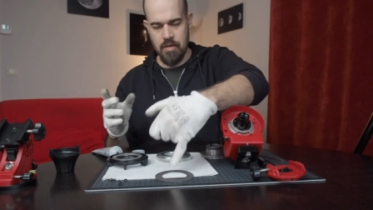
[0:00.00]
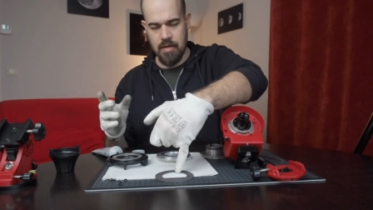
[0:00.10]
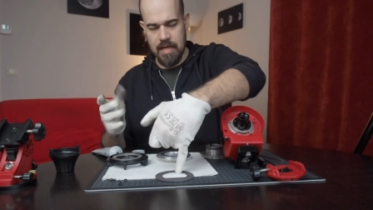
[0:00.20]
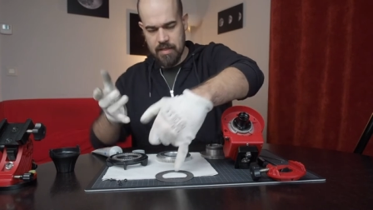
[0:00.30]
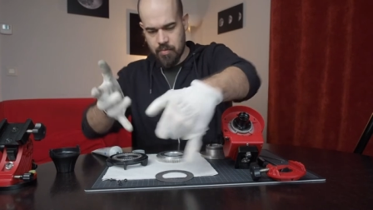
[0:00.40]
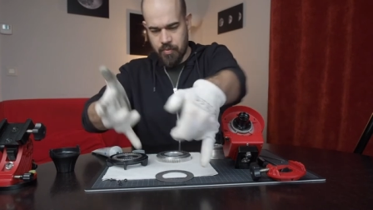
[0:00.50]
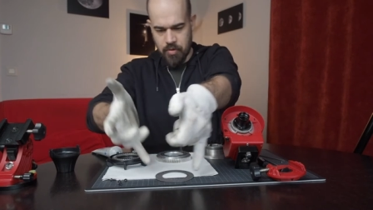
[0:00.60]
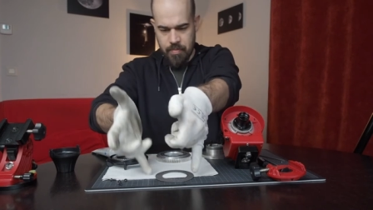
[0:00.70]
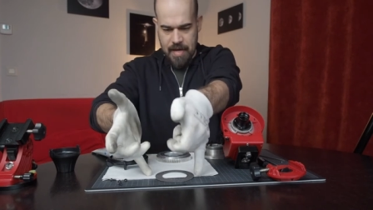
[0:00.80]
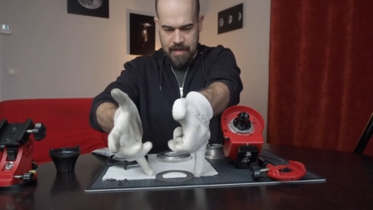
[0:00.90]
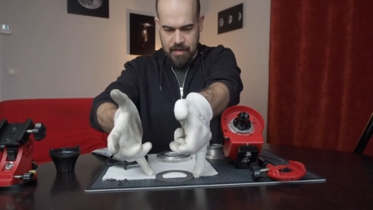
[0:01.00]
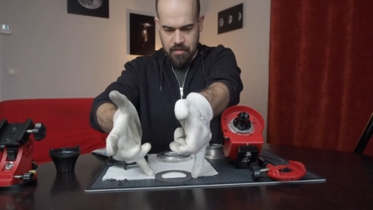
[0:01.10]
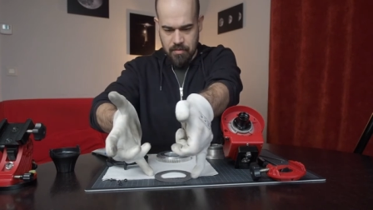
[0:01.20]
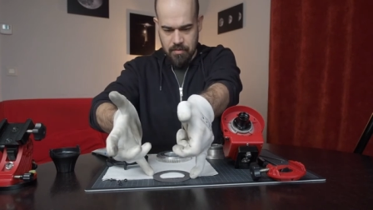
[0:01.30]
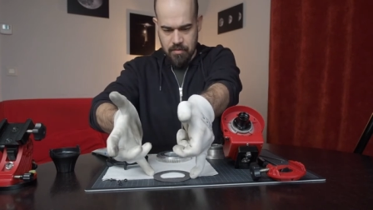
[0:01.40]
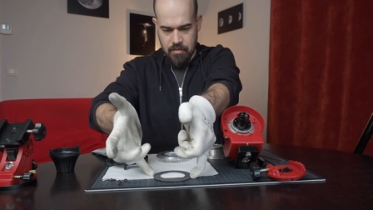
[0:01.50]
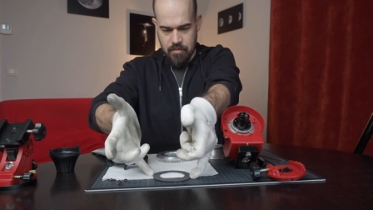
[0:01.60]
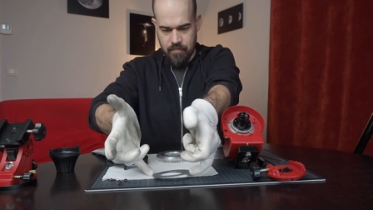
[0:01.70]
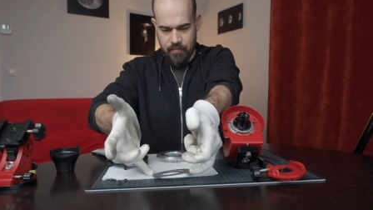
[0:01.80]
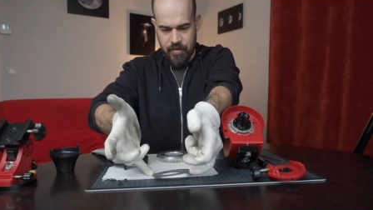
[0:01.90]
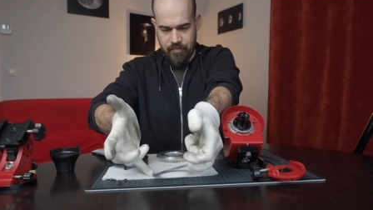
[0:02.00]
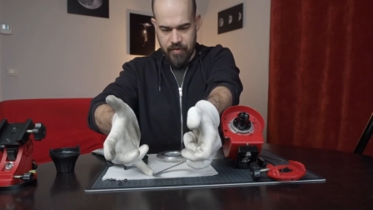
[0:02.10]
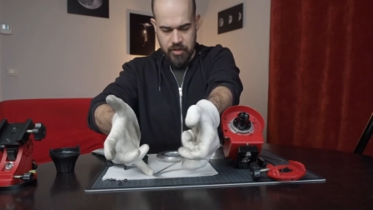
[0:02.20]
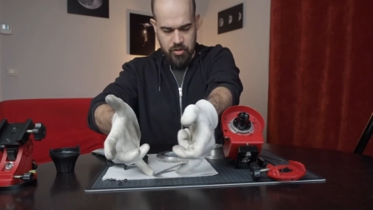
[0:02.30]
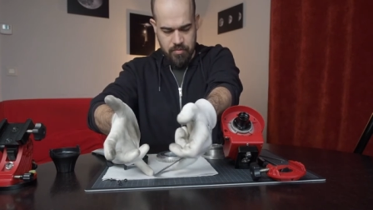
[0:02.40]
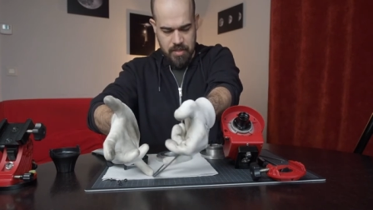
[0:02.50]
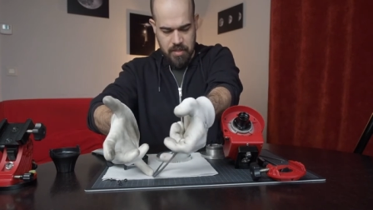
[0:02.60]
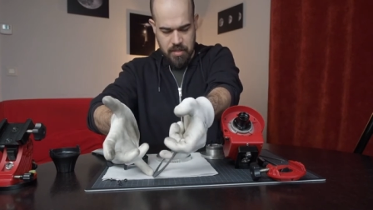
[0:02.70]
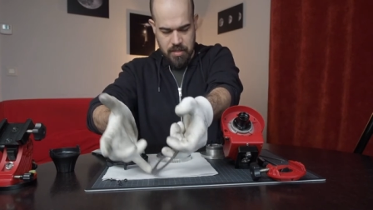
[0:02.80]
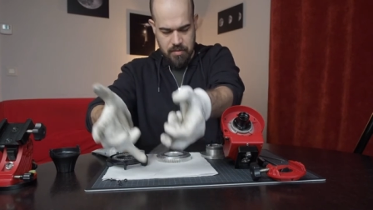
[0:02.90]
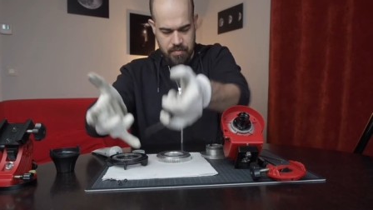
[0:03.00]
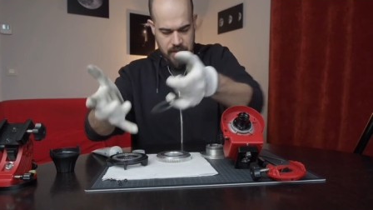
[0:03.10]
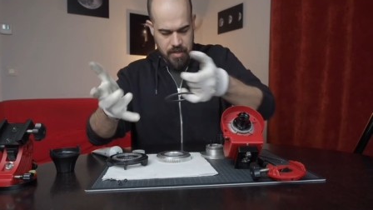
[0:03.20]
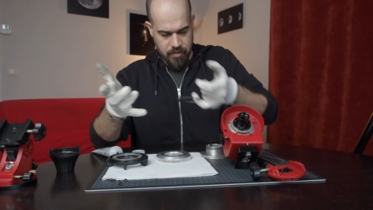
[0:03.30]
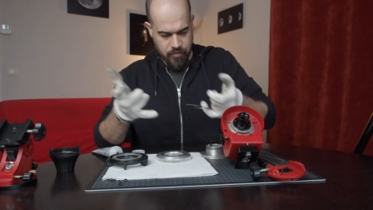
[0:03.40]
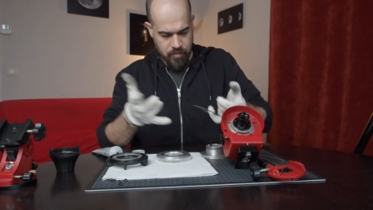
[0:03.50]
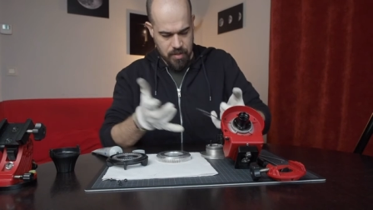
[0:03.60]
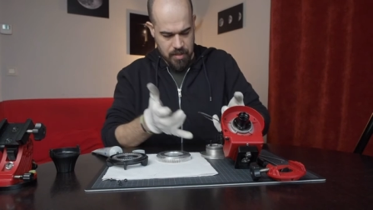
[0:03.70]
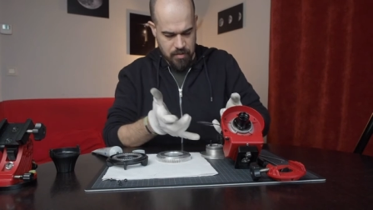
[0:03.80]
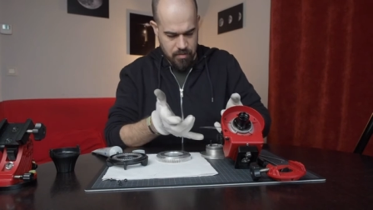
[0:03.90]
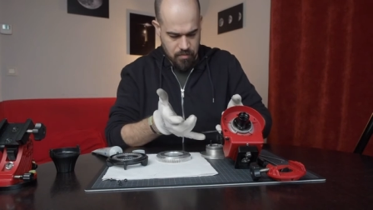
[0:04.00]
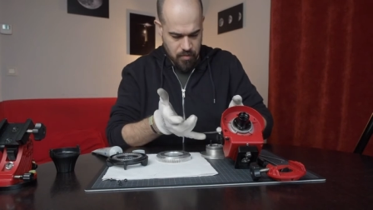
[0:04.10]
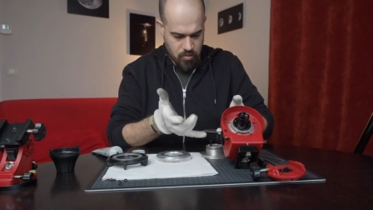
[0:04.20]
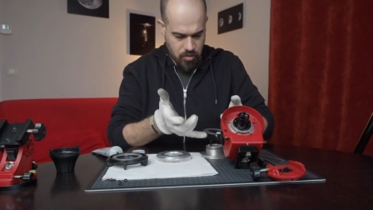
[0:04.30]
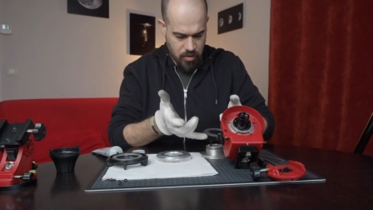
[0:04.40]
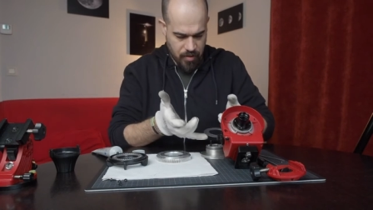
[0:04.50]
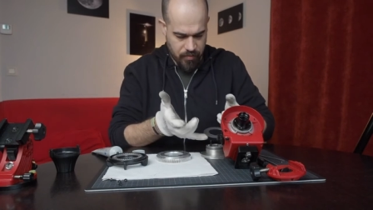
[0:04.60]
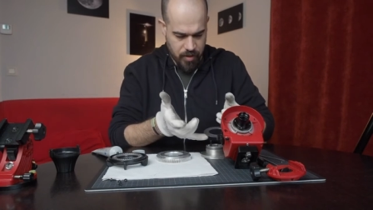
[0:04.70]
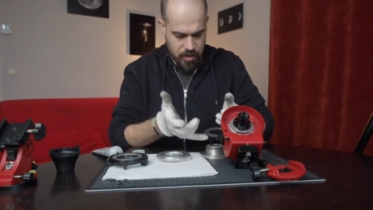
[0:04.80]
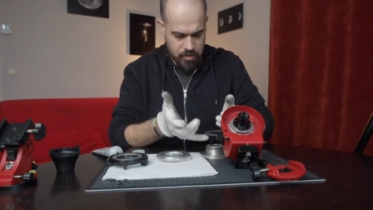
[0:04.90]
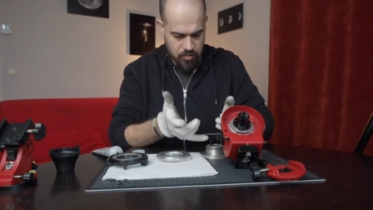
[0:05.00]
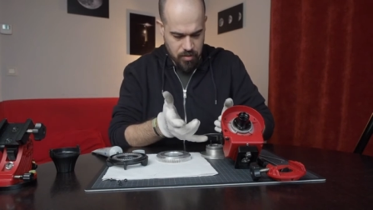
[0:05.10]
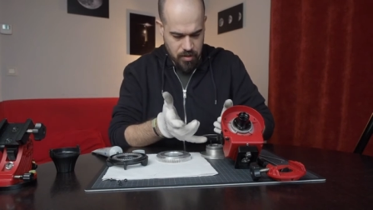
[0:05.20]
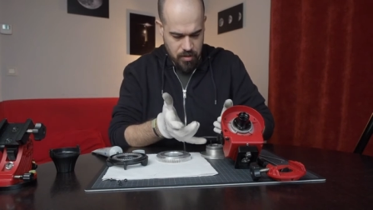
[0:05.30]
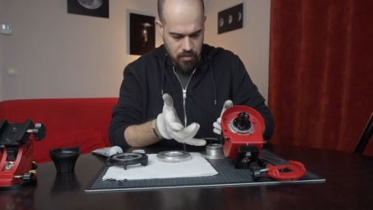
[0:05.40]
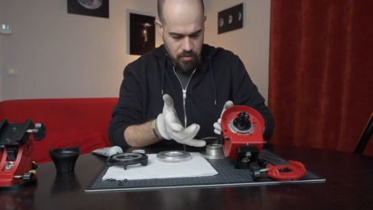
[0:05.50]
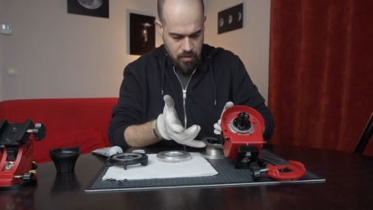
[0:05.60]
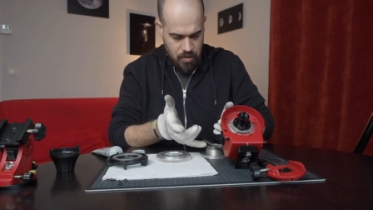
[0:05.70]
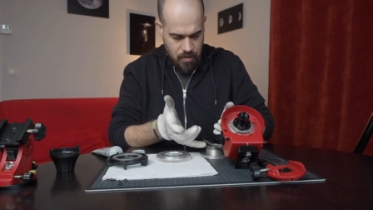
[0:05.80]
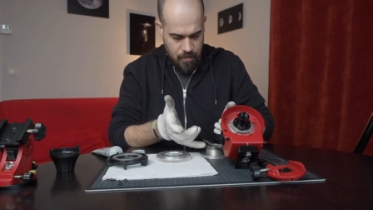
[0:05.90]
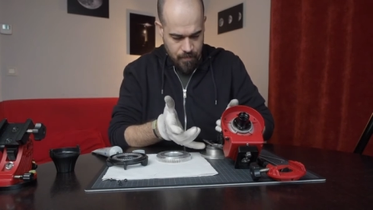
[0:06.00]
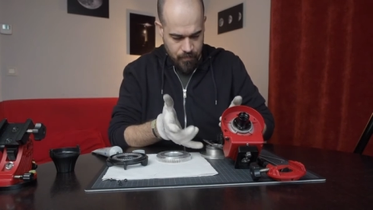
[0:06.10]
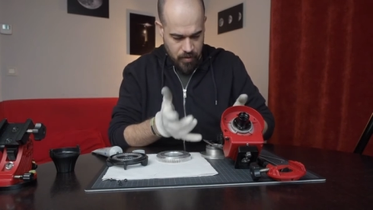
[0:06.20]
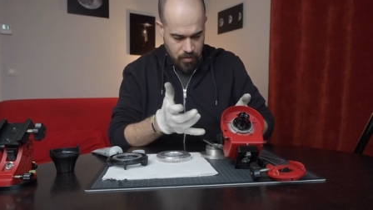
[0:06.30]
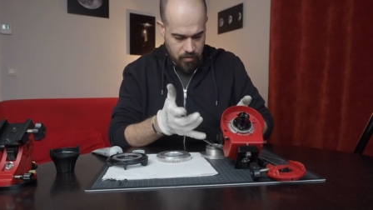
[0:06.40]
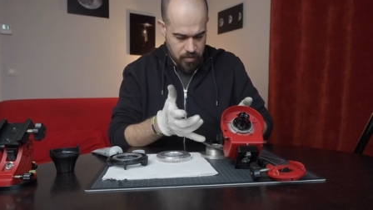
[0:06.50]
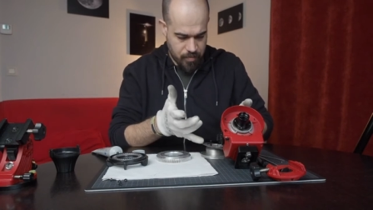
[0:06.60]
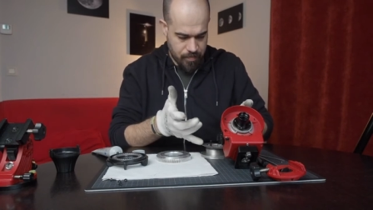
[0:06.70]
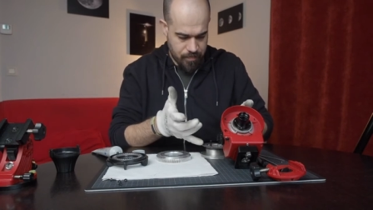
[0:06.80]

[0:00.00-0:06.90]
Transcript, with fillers: Let's put back the friction material be careful that you don't have grease on the on the